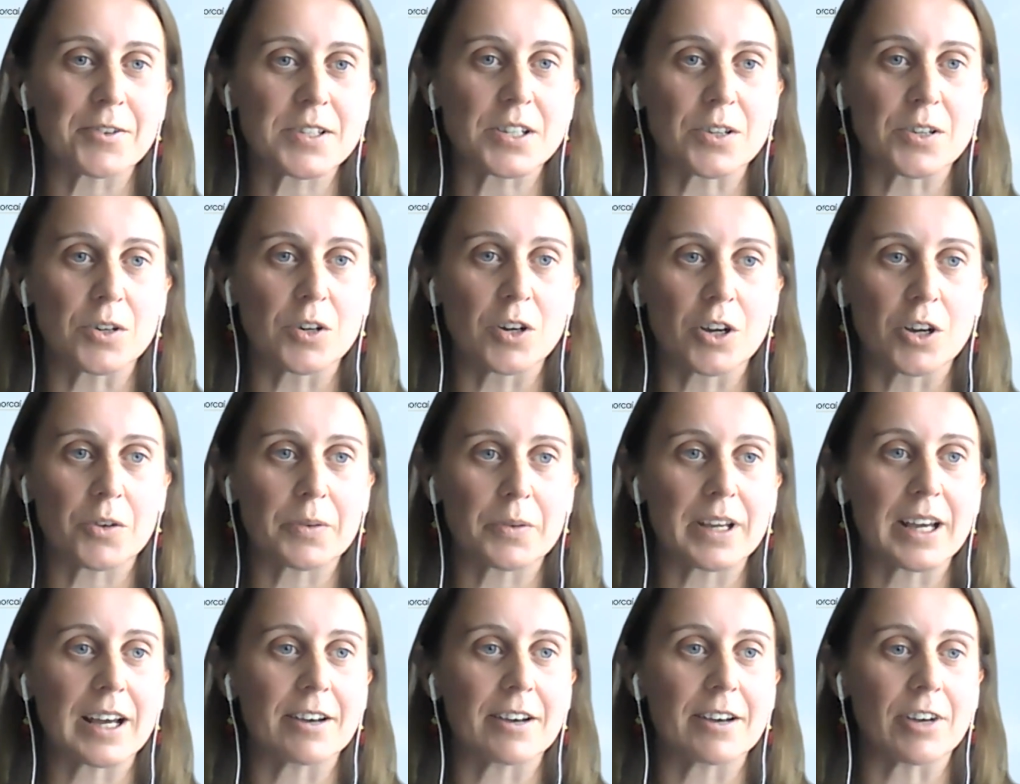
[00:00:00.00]
So look,
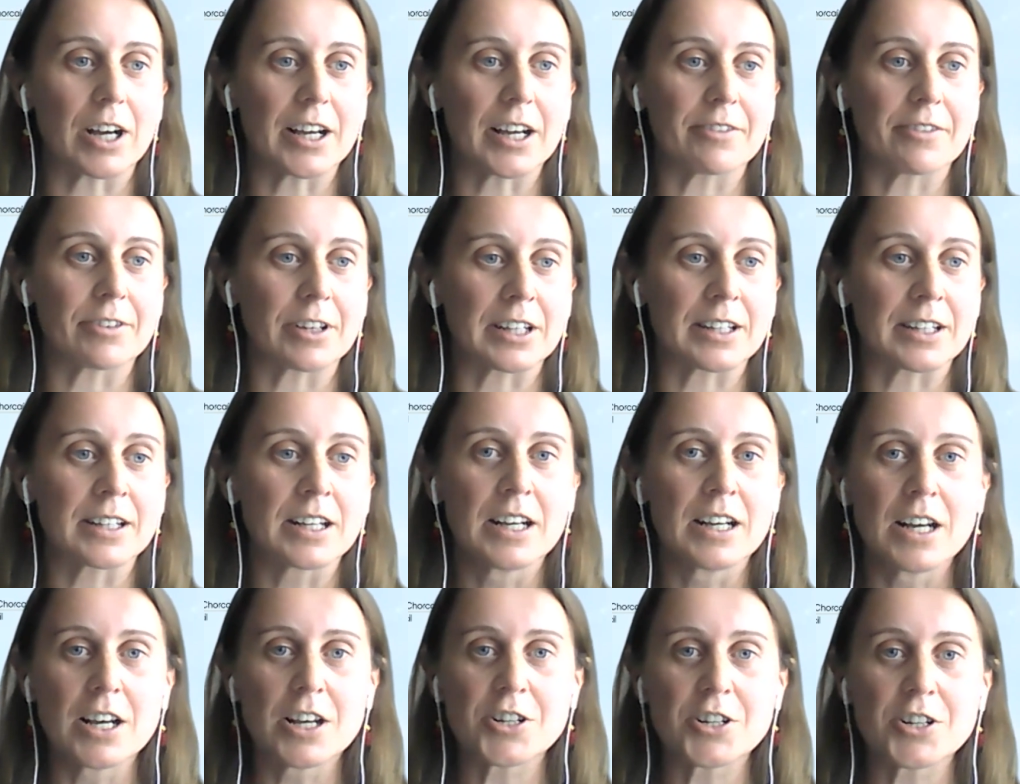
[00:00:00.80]
we have Ivan,
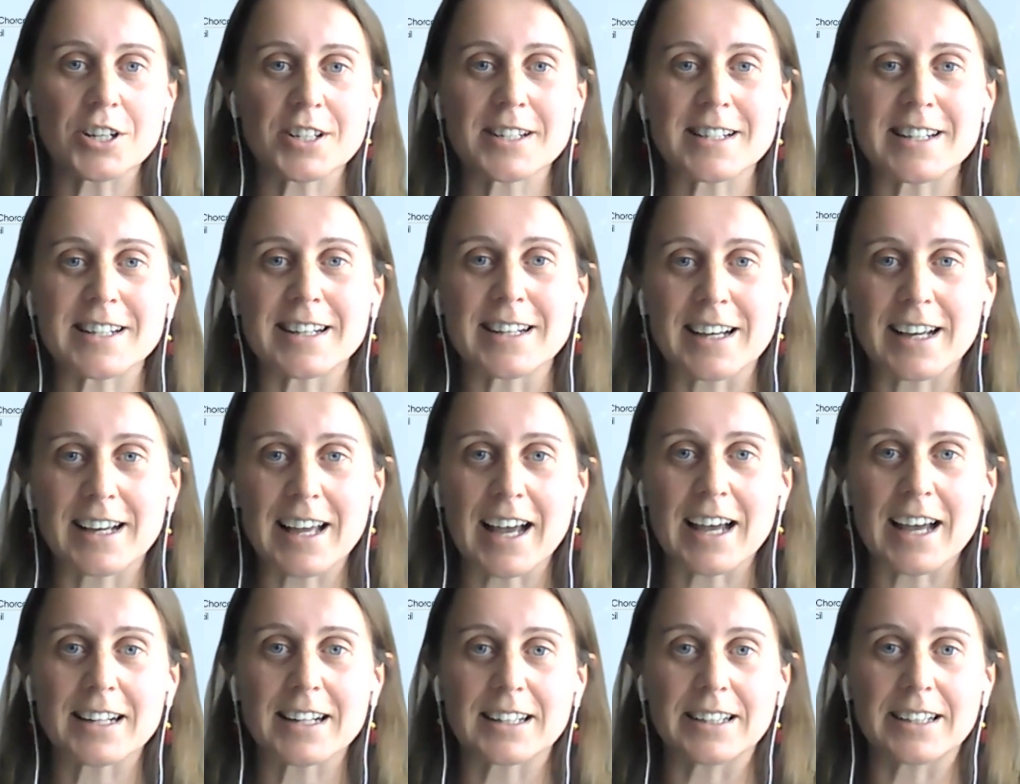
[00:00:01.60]
Justine and
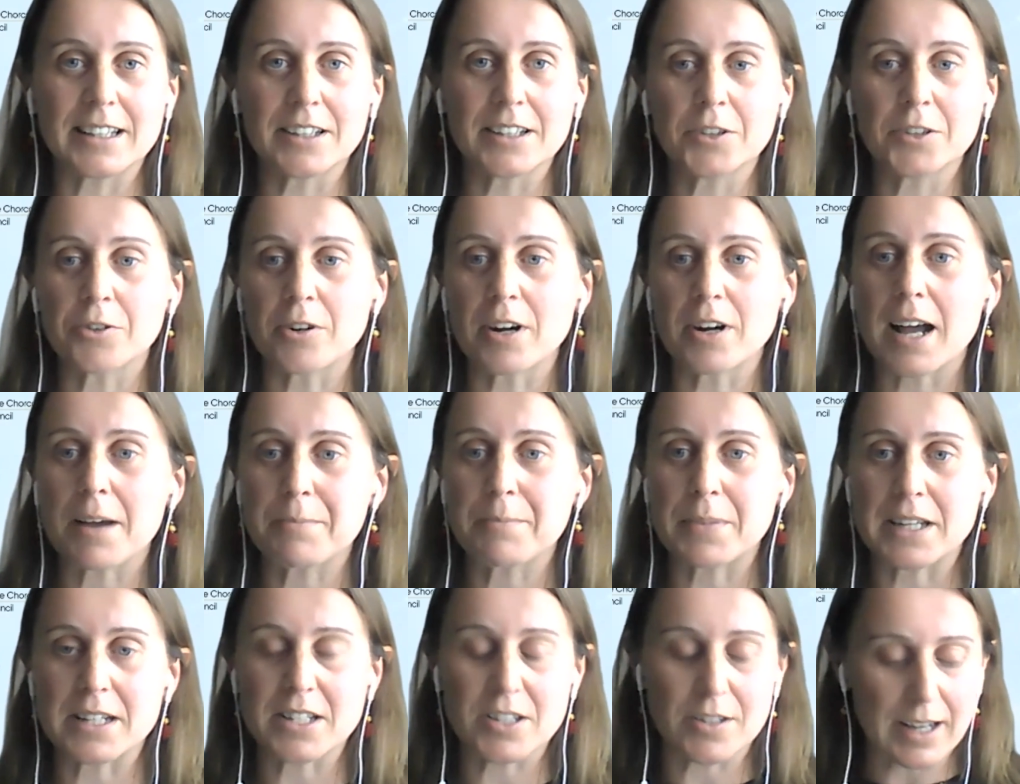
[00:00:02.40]
Kathleen who are
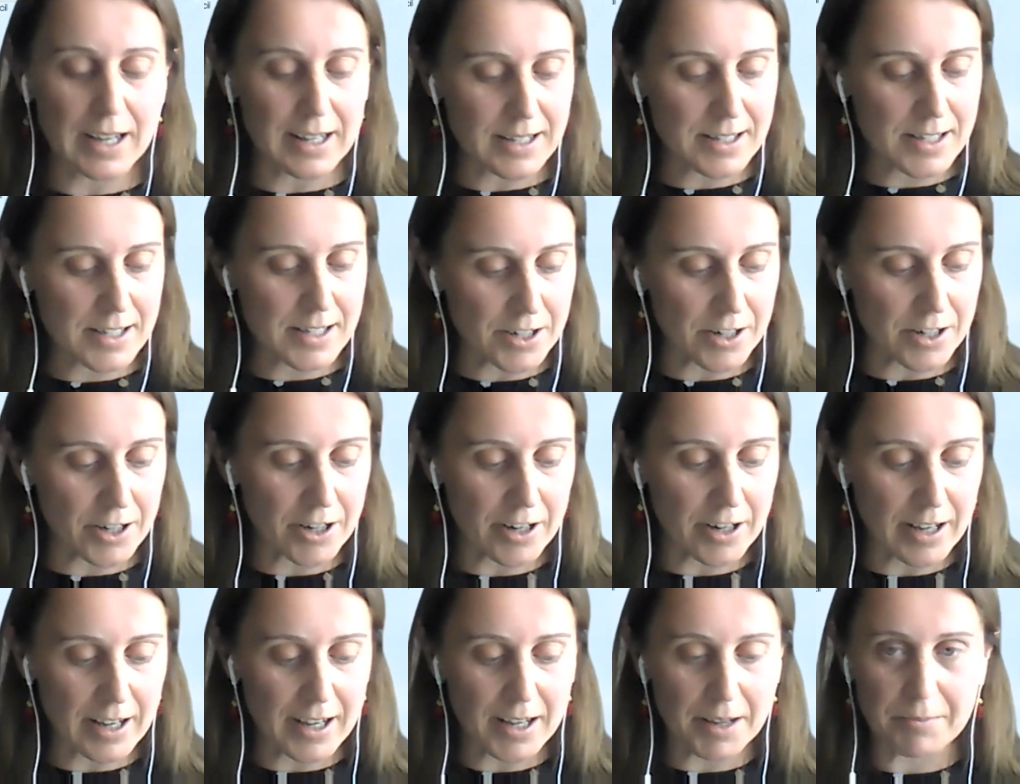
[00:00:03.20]
happy to
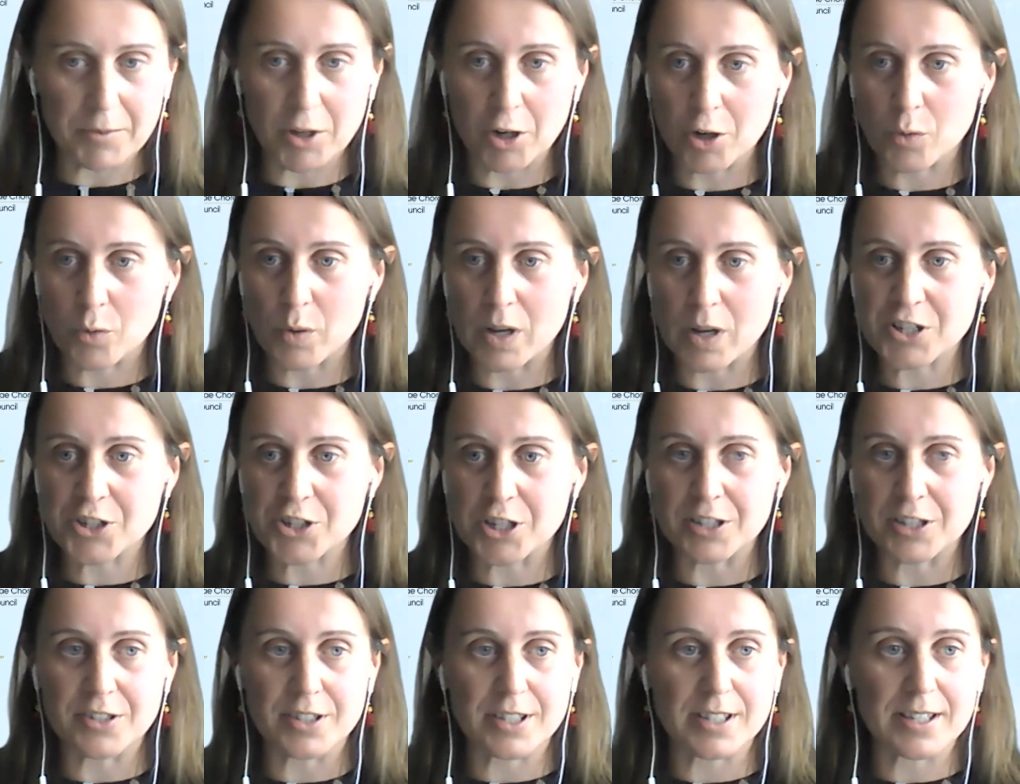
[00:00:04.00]
answer your
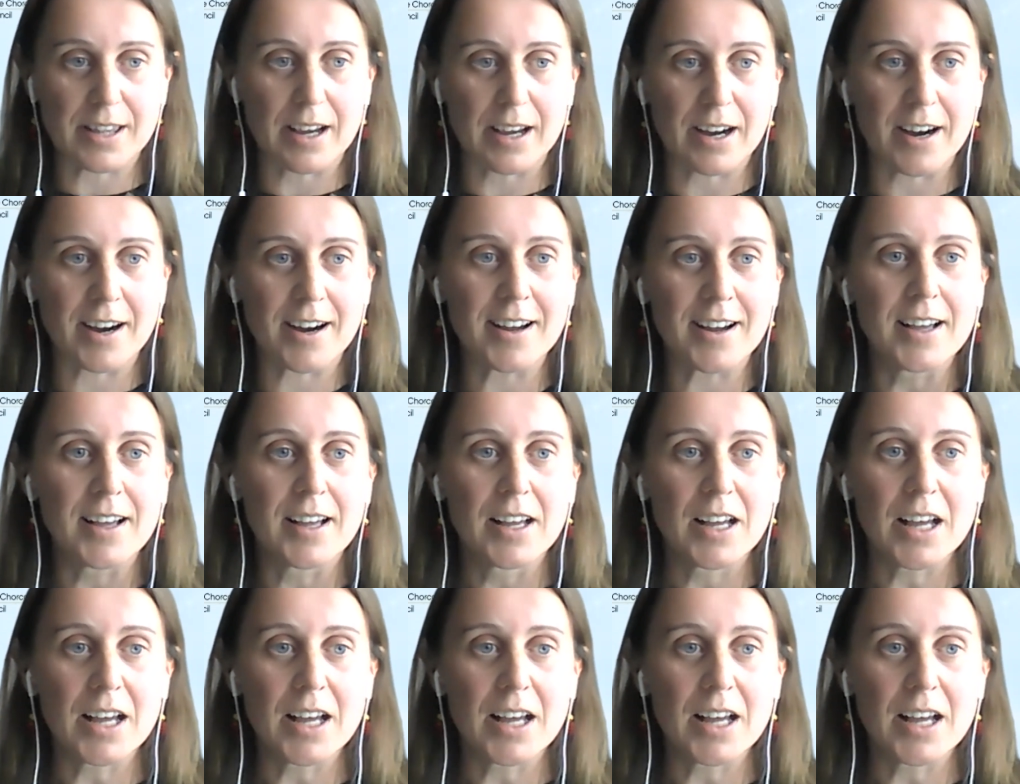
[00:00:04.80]
questions there.